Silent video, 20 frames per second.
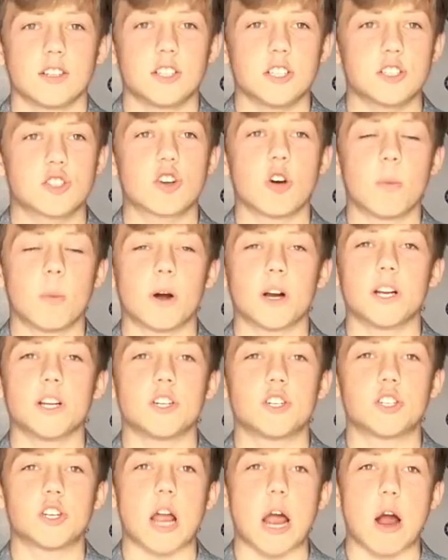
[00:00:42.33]
She's come on
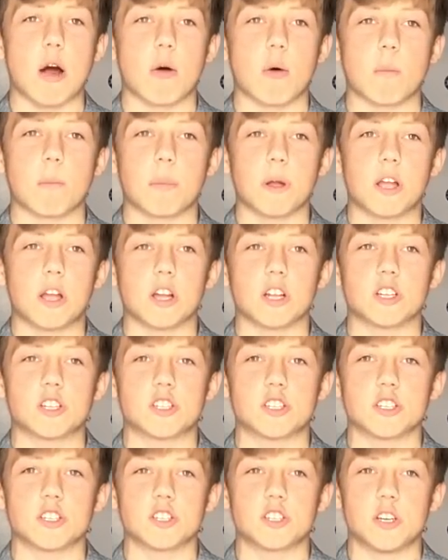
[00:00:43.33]
his show
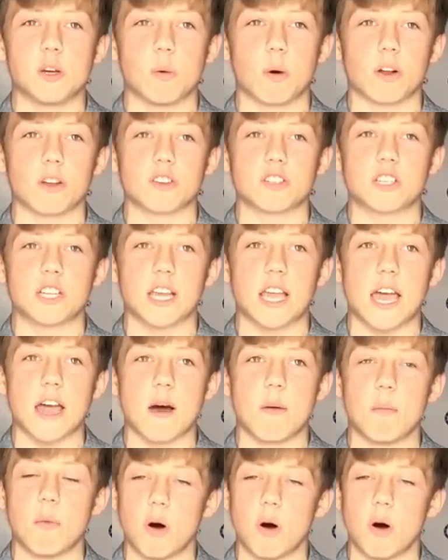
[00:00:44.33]
because she wants to get a